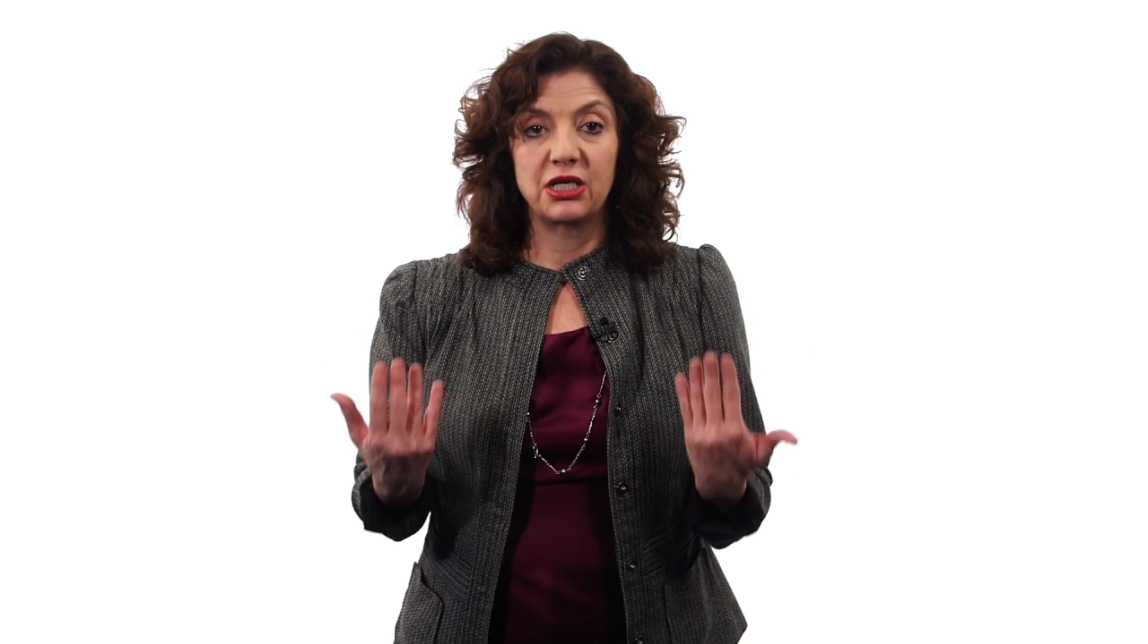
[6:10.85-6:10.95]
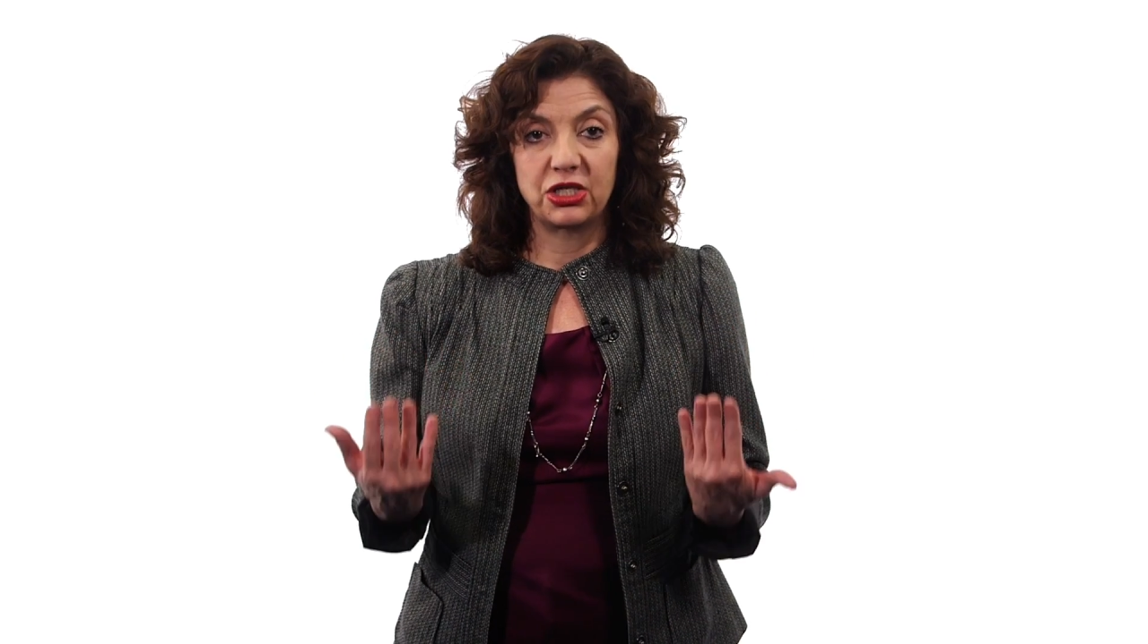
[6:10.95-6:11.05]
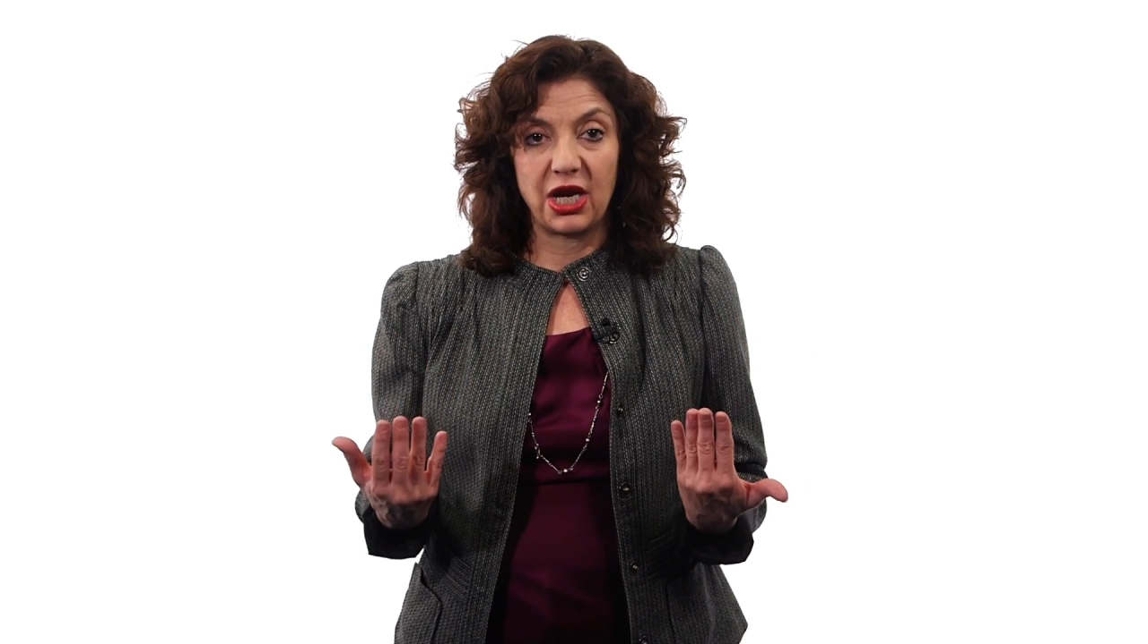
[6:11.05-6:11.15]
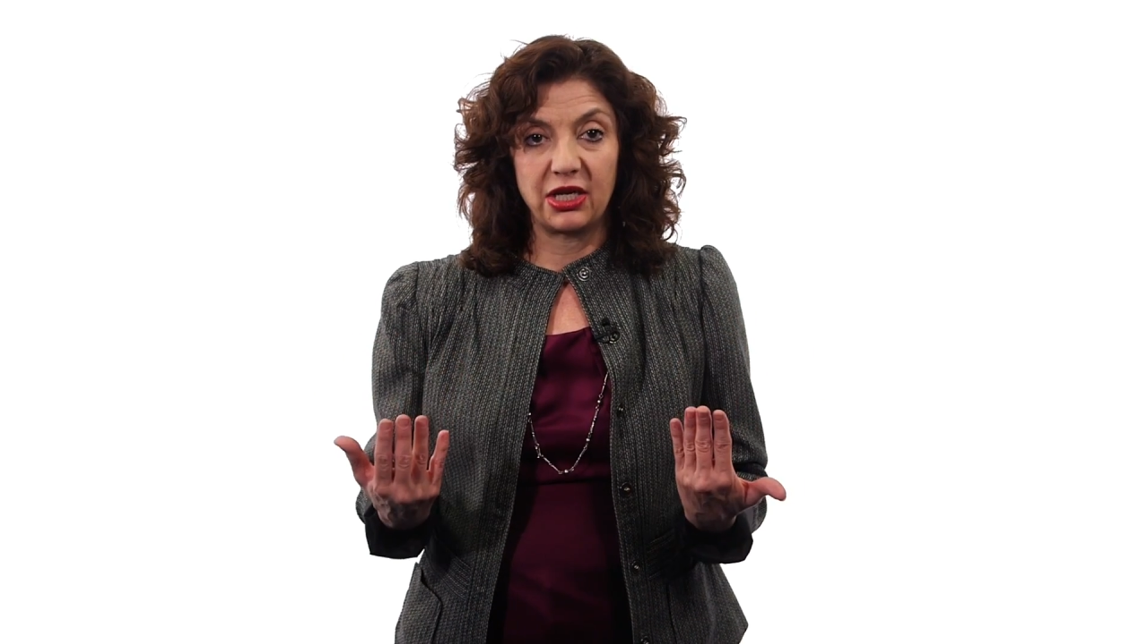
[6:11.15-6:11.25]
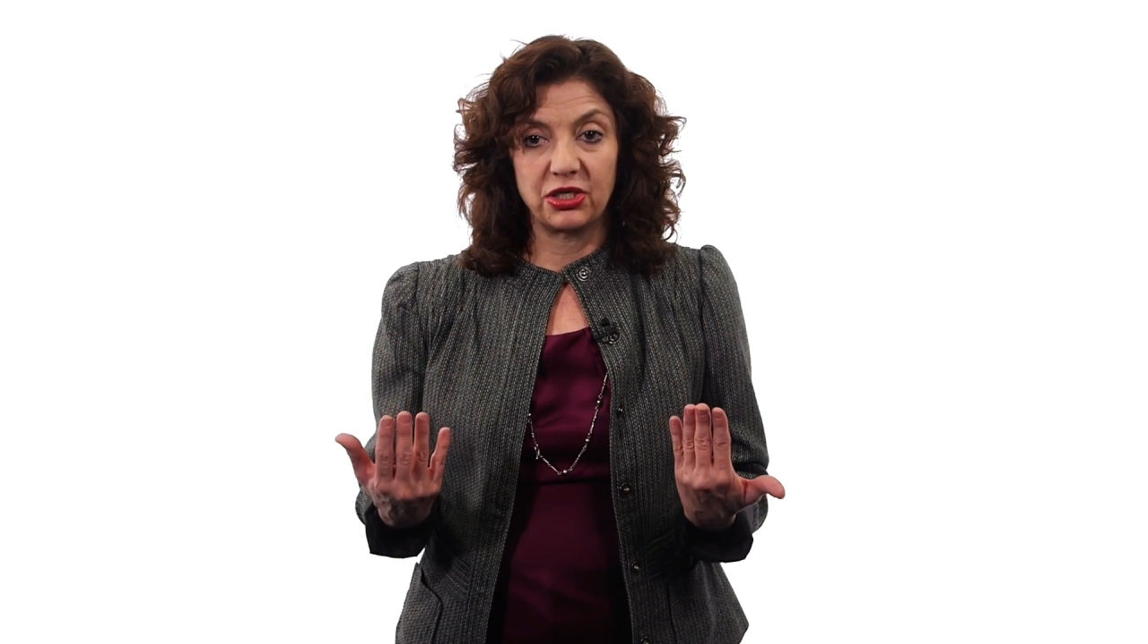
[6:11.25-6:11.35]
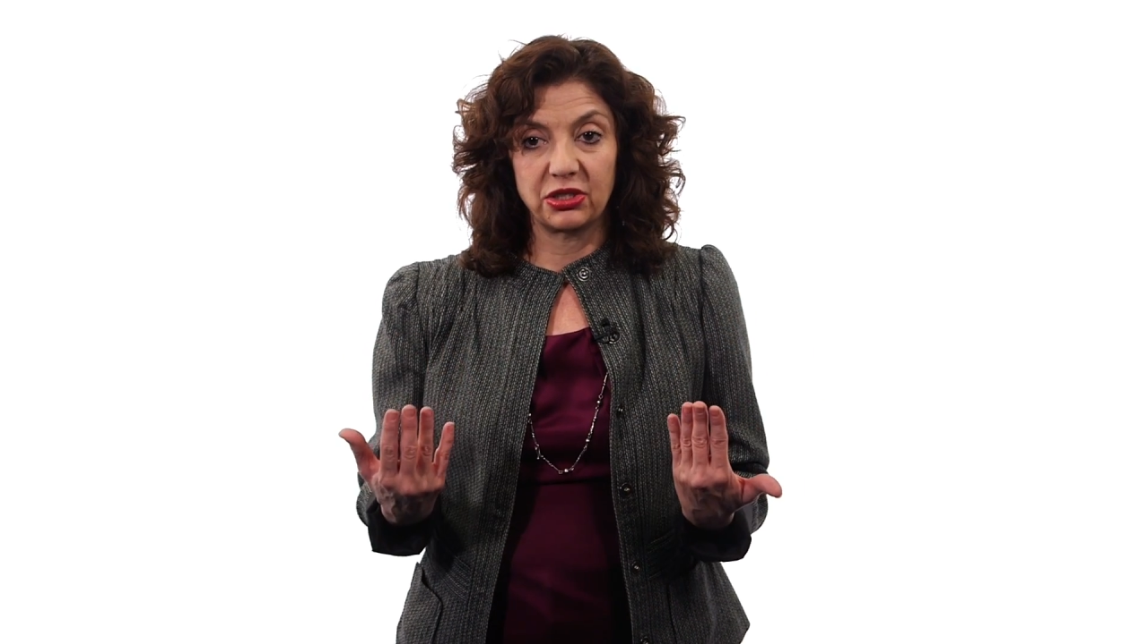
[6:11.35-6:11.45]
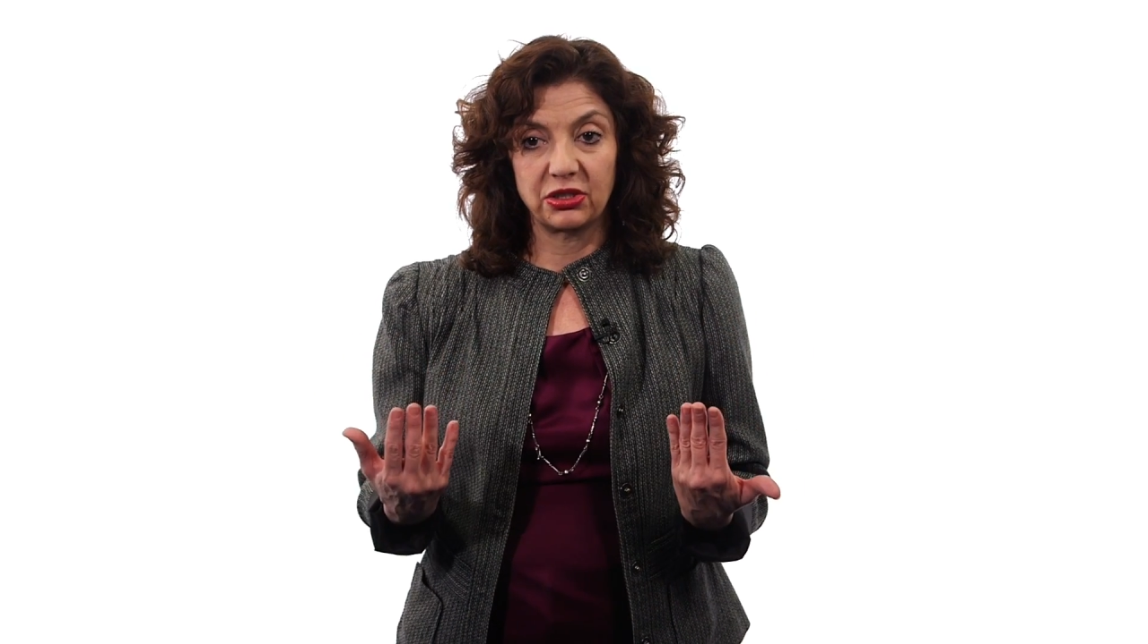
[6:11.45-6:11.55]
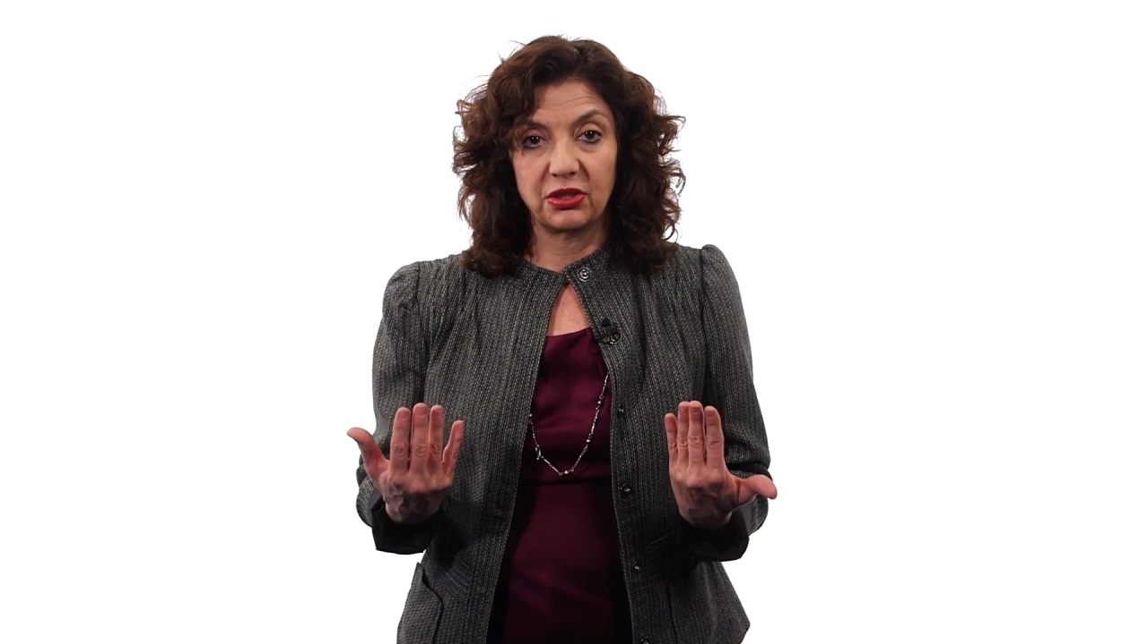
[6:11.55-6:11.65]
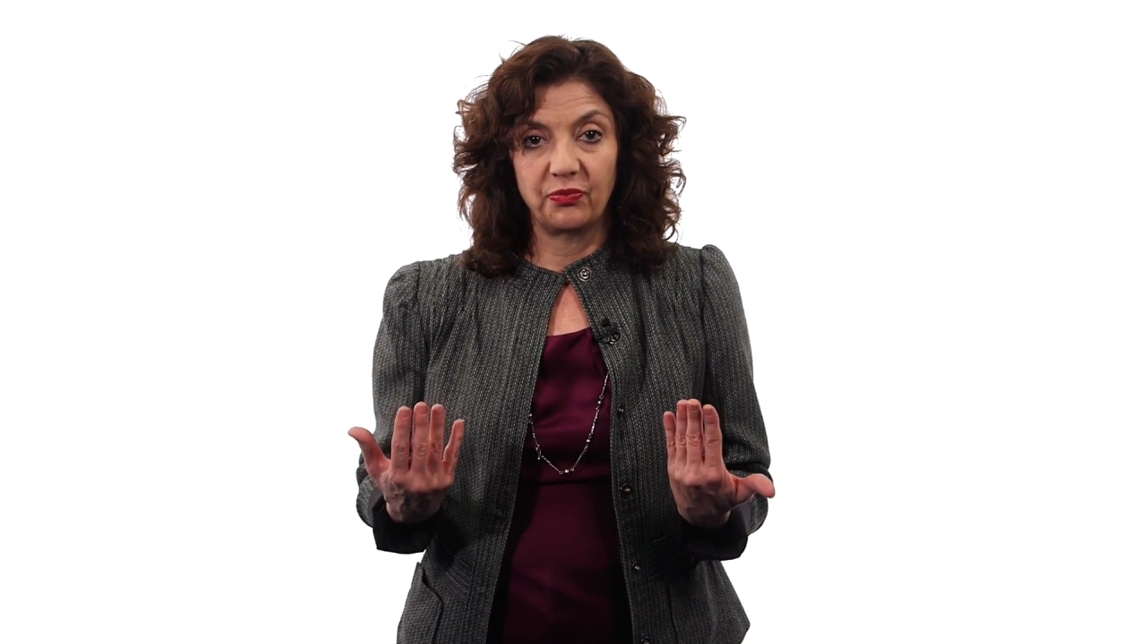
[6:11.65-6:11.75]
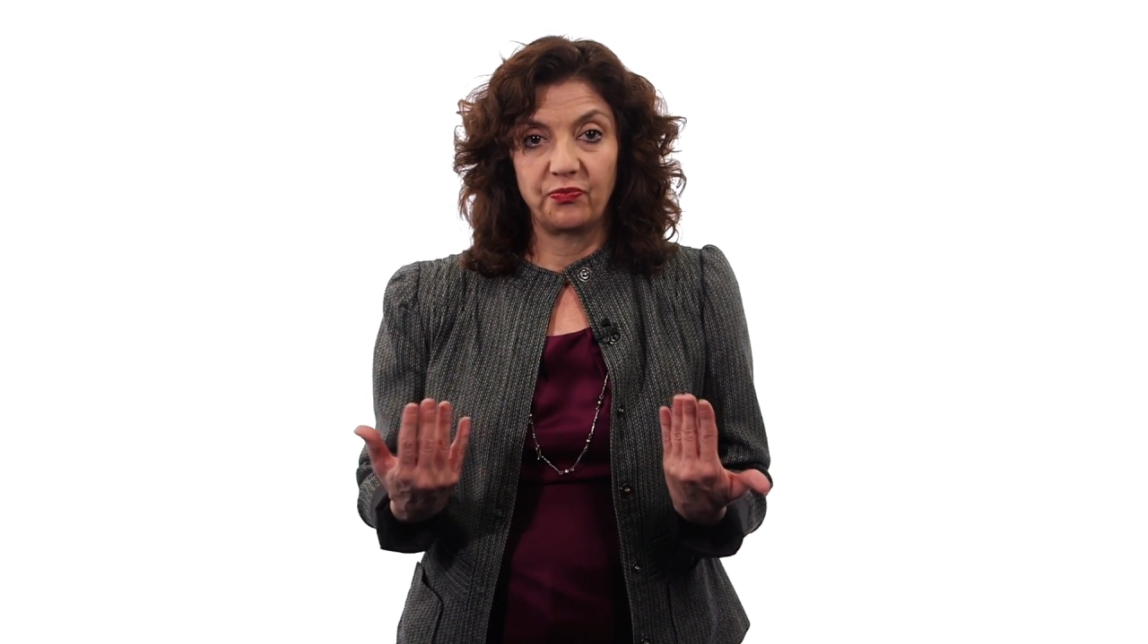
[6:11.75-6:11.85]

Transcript: changes.